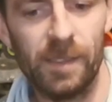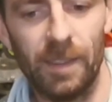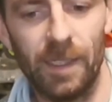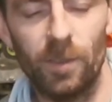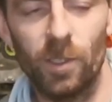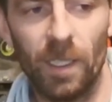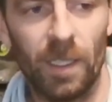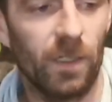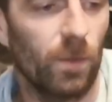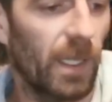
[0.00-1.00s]
they did look a
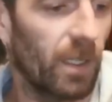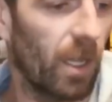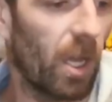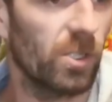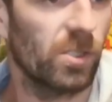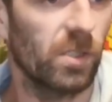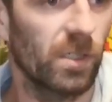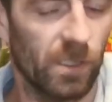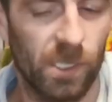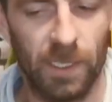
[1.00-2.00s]
little bit lost,
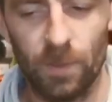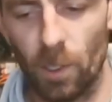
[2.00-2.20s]
and she did